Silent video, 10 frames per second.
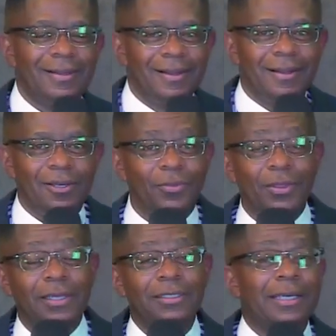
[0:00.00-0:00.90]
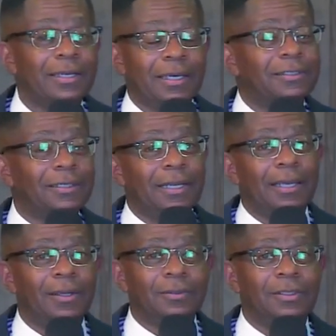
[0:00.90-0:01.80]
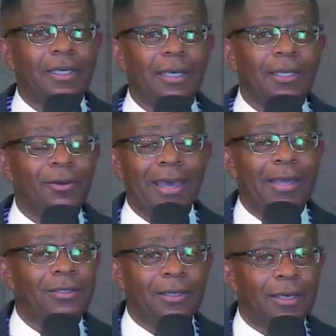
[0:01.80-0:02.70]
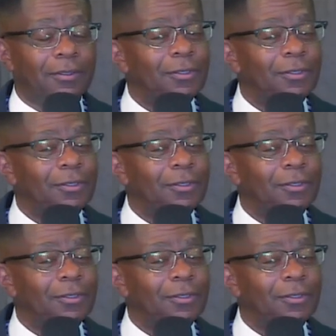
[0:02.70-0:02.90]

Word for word: You thought you had to get your nails did, you had to get,